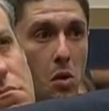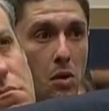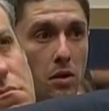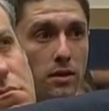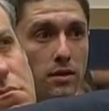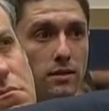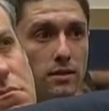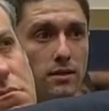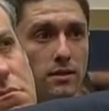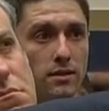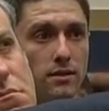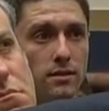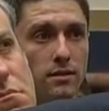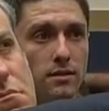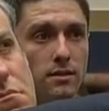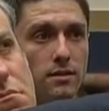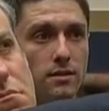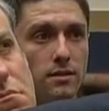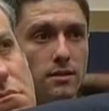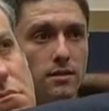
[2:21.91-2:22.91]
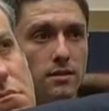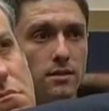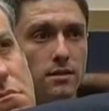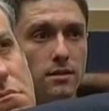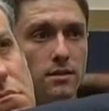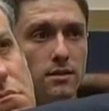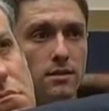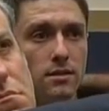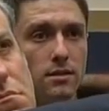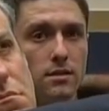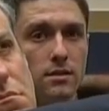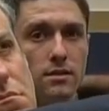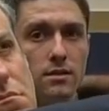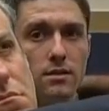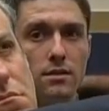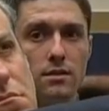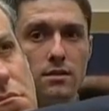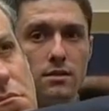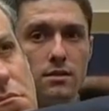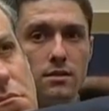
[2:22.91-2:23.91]

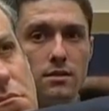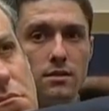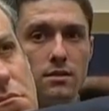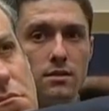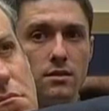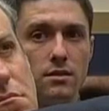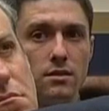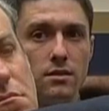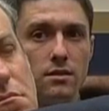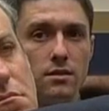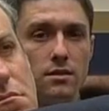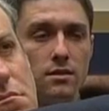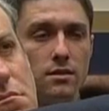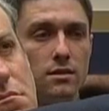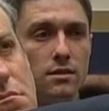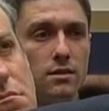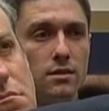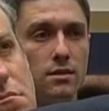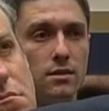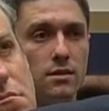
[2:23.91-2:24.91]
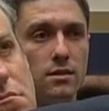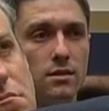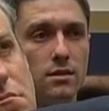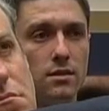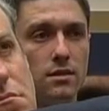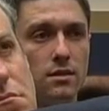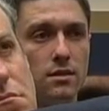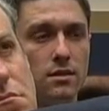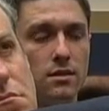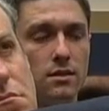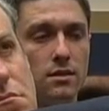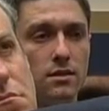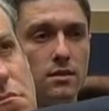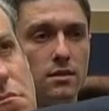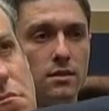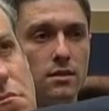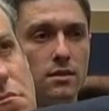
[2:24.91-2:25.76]
(silent)